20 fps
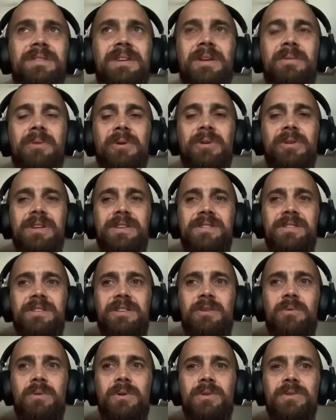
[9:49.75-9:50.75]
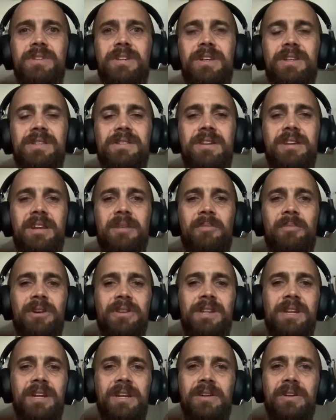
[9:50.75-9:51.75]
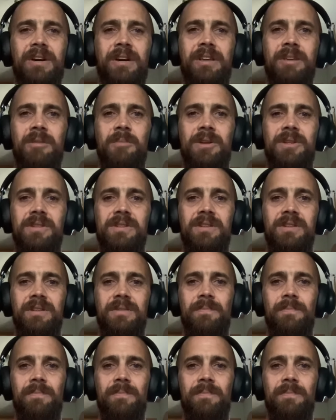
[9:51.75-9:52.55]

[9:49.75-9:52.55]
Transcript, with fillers: It really is. You won't see his name on any documents.